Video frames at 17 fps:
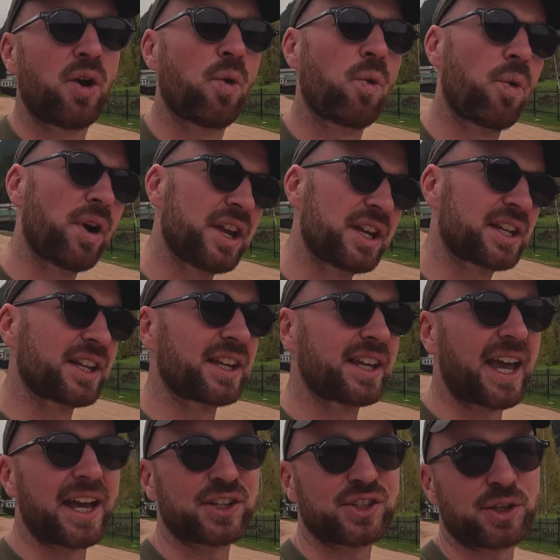where you can
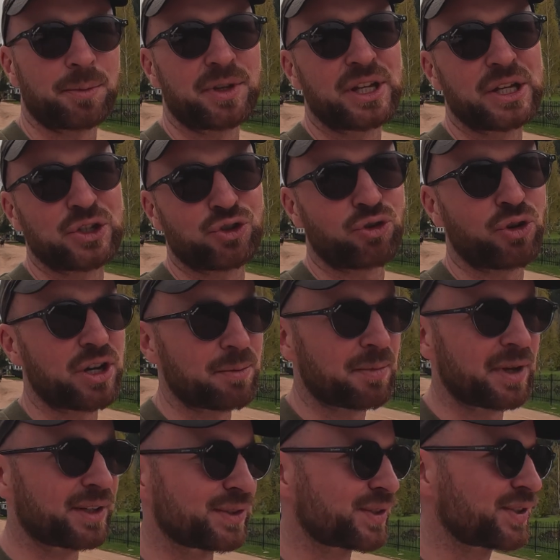get some of these
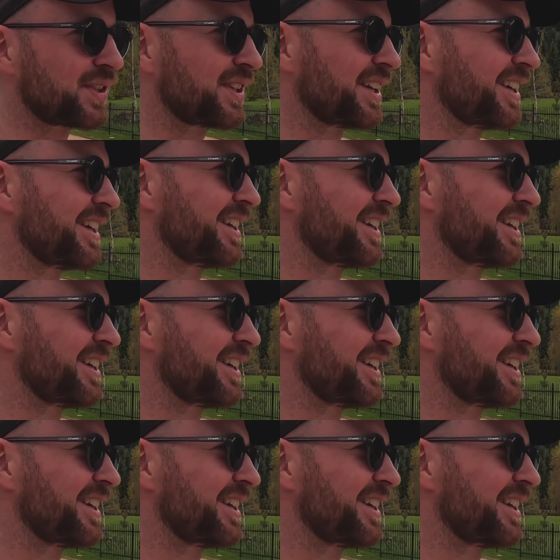treatments.